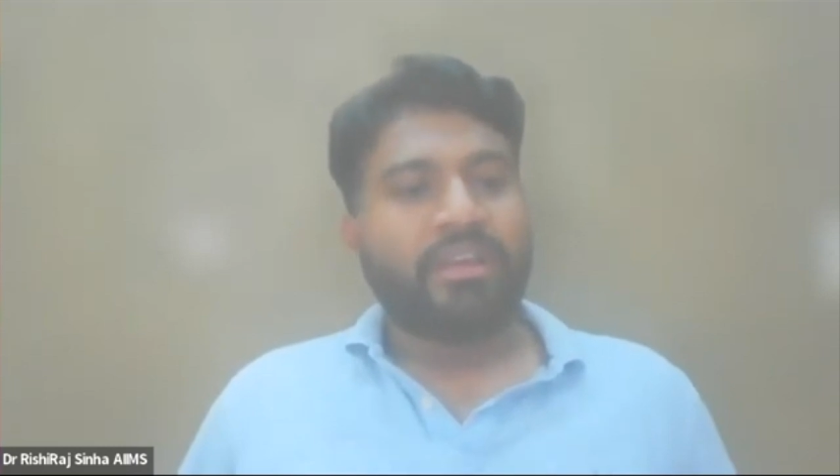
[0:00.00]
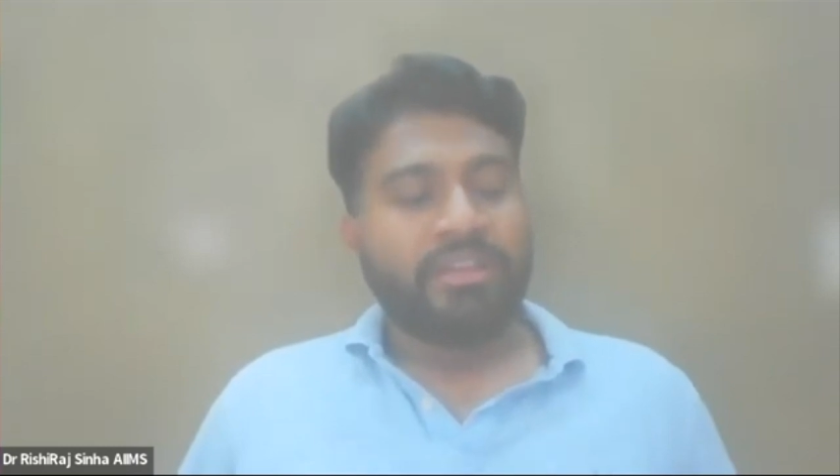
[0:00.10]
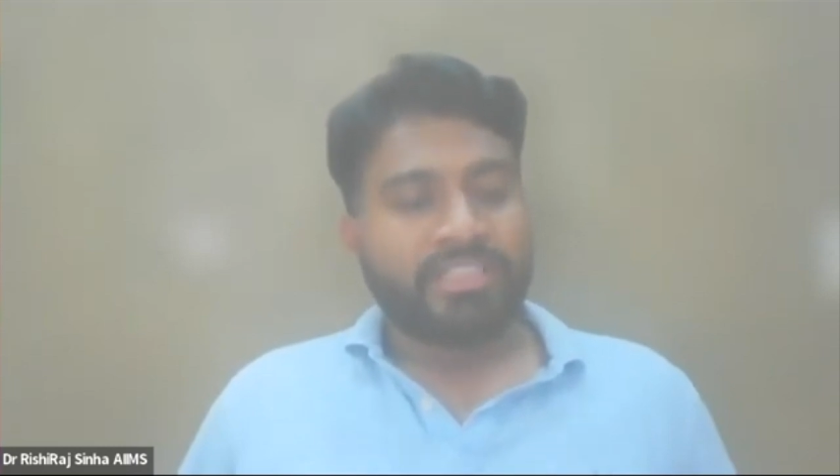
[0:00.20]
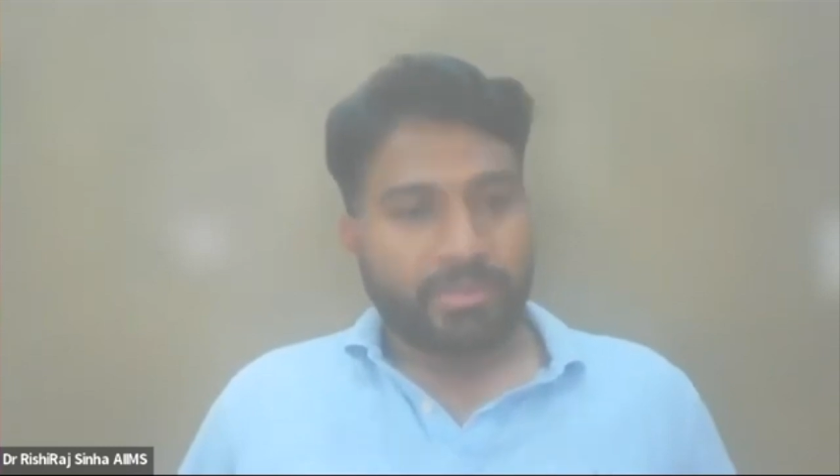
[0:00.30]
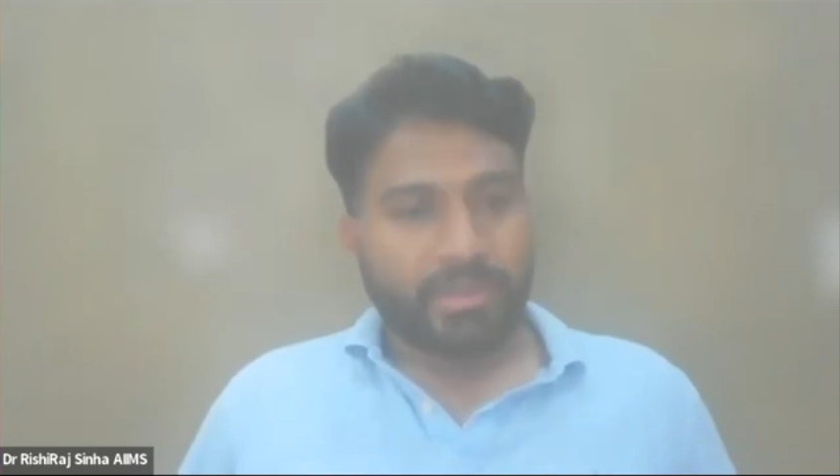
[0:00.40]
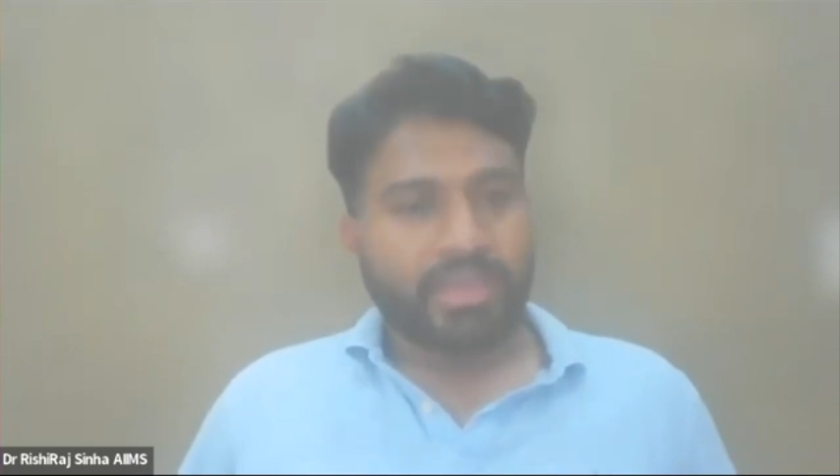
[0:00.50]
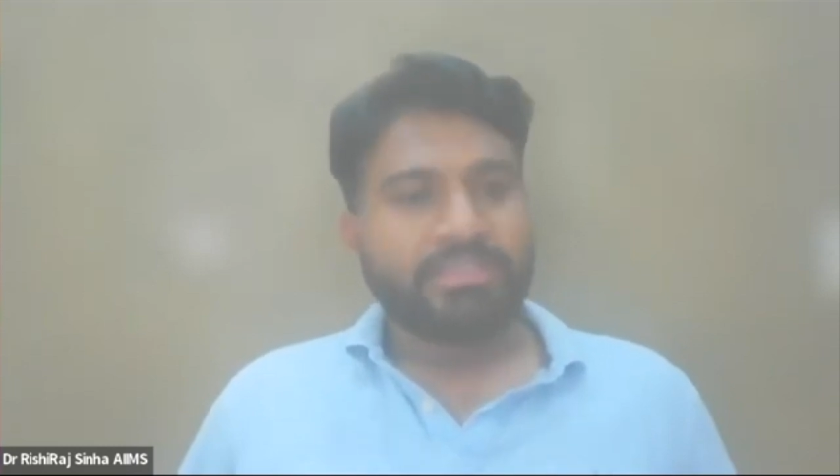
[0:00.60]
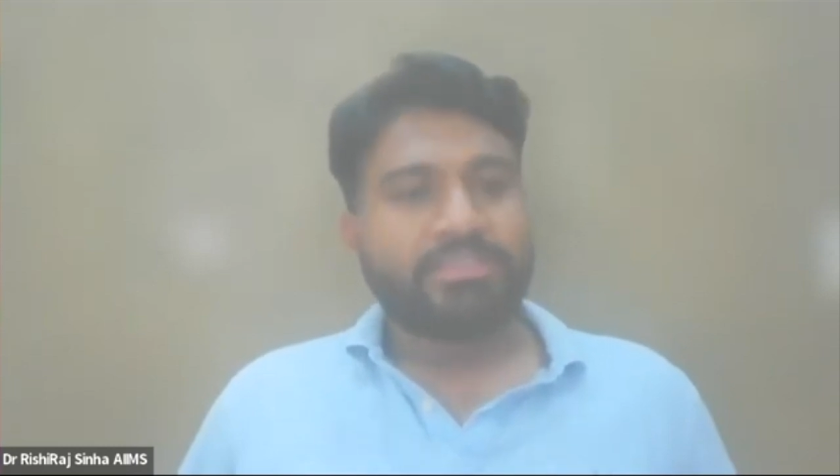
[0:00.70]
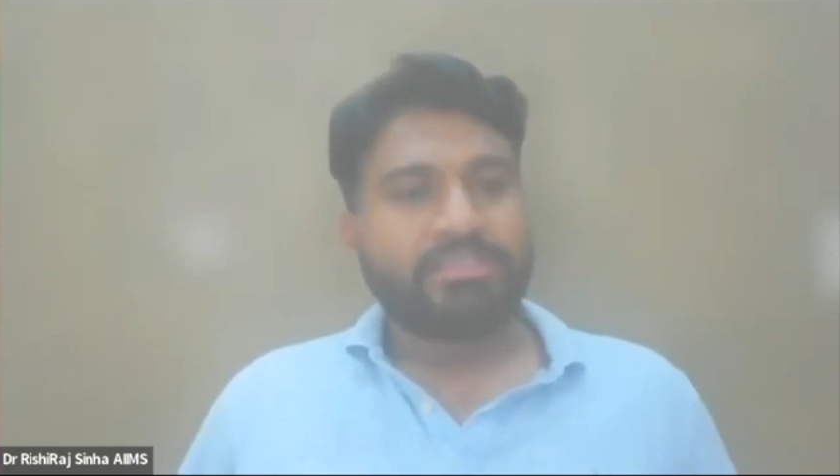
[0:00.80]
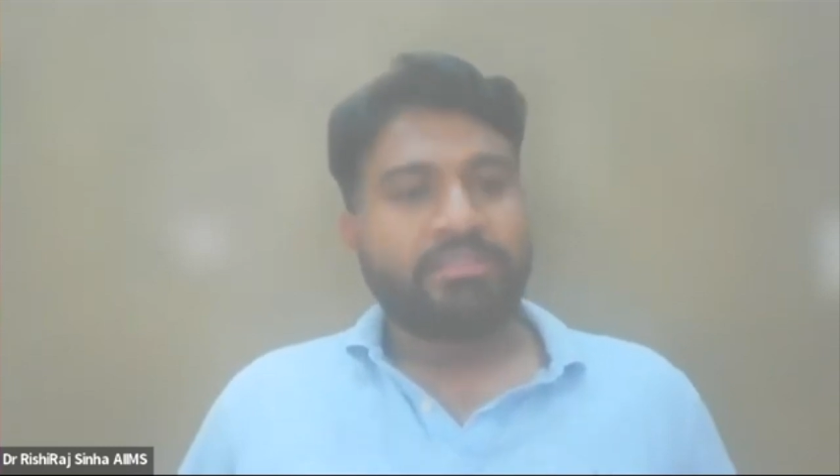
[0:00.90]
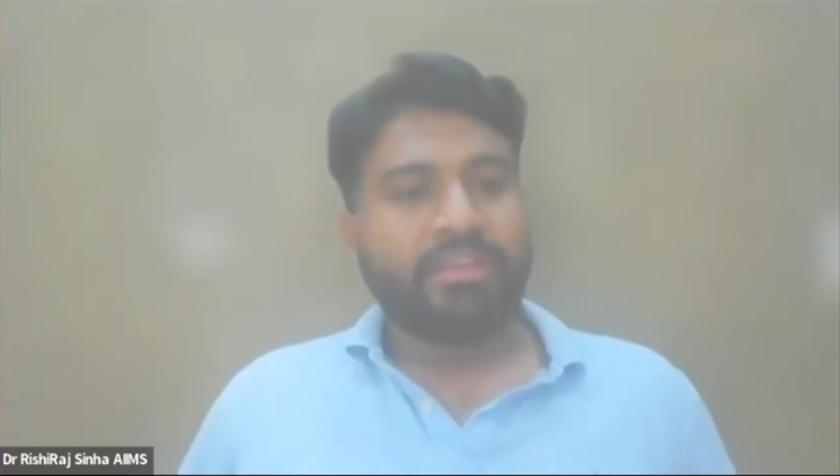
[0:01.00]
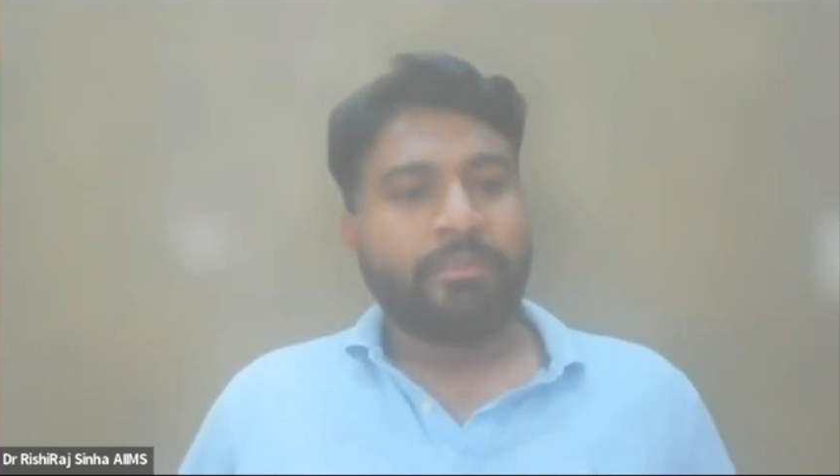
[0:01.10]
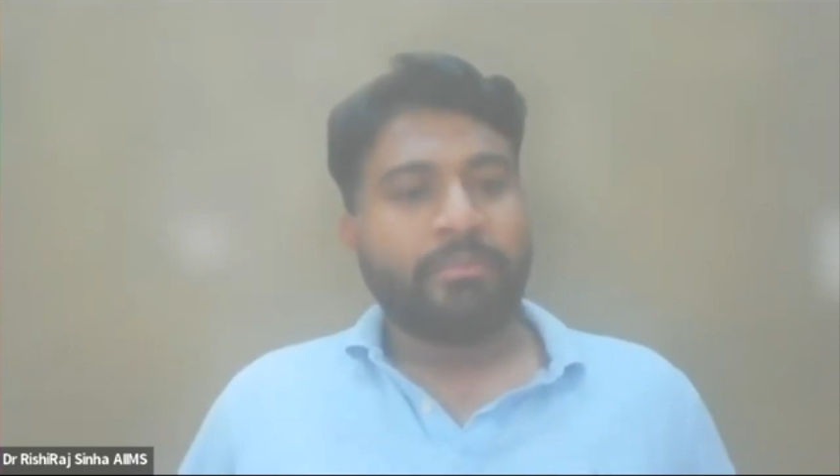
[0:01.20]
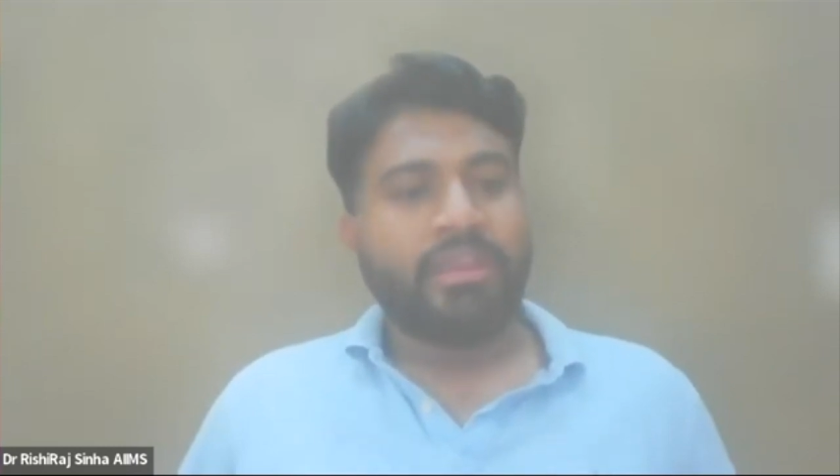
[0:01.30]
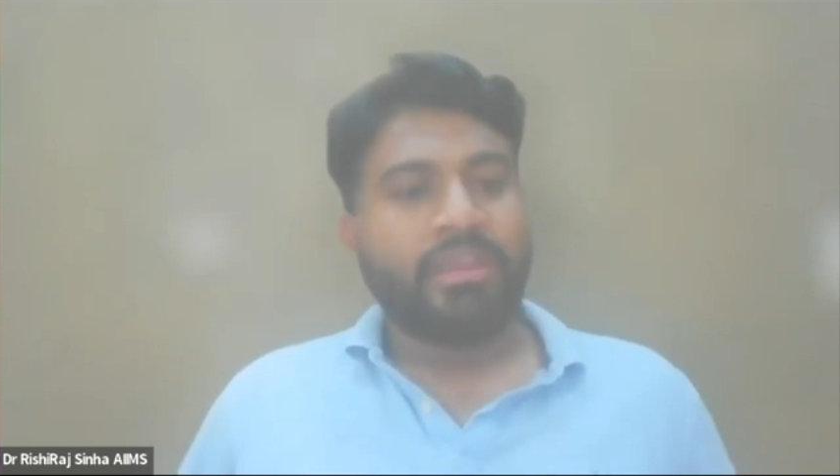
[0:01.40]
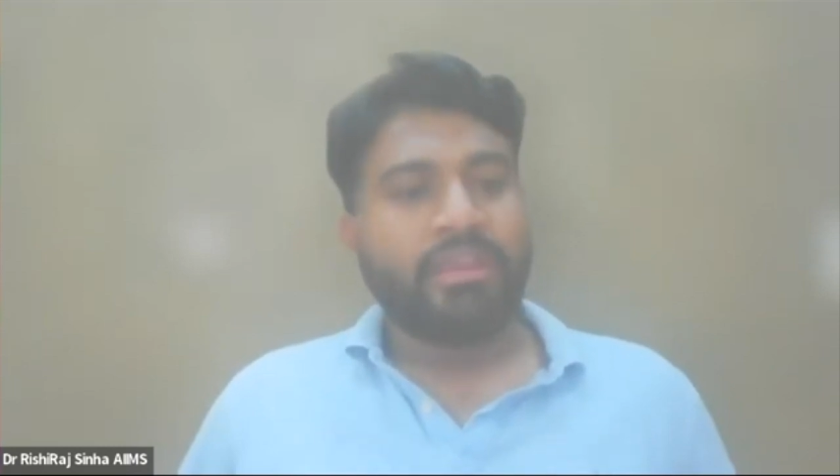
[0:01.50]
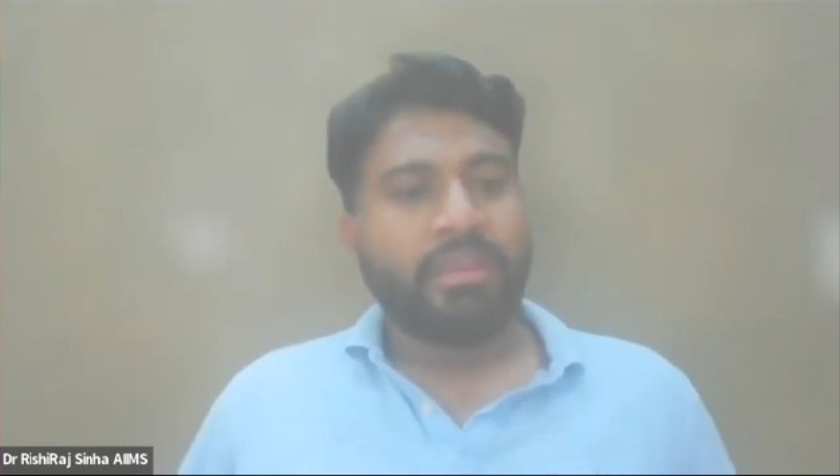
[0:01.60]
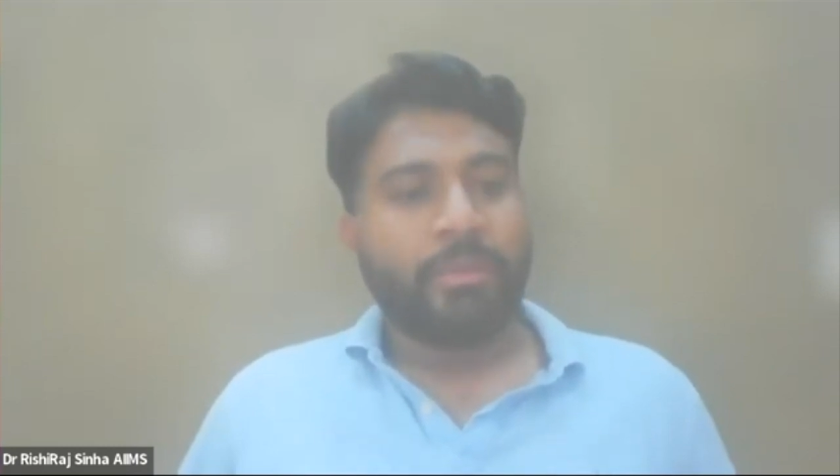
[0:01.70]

in this branch, namely